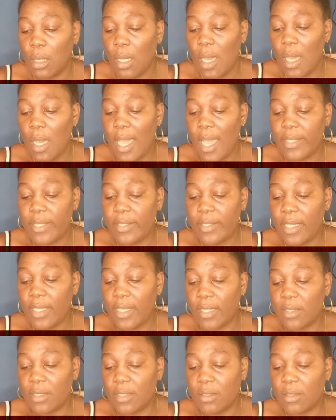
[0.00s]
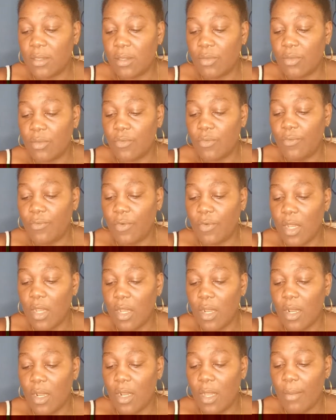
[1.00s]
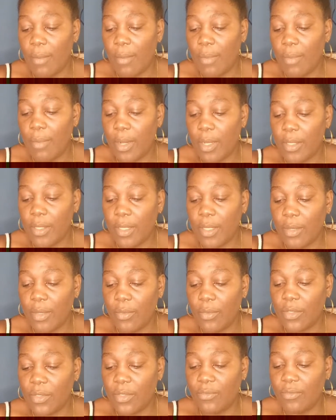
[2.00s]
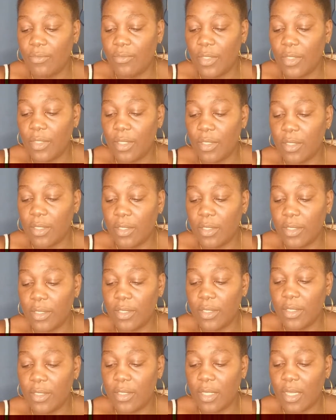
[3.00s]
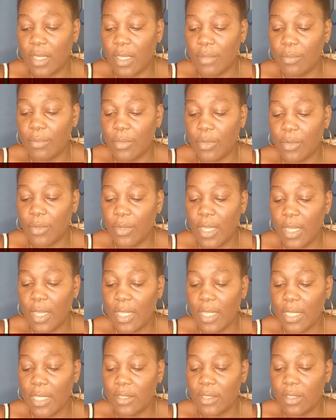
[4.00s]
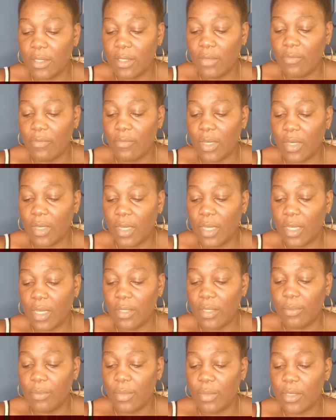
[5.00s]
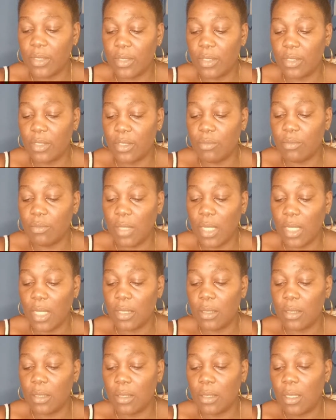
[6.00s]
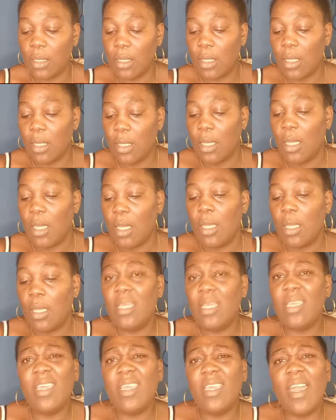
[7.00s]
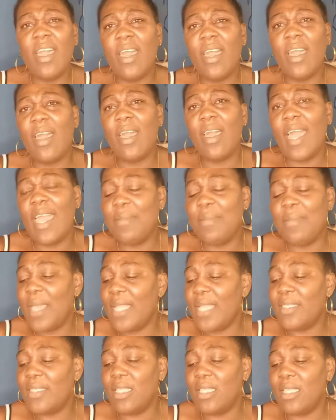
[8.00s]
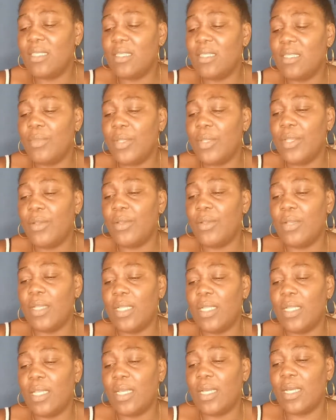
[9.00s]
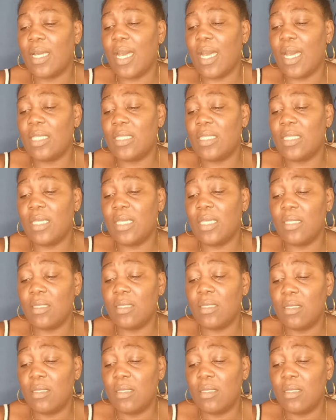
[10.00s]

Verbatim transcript: I text you for a birthday wish video 30 seconds but realize you never got the message man. Yeah, I may tell you something really cause since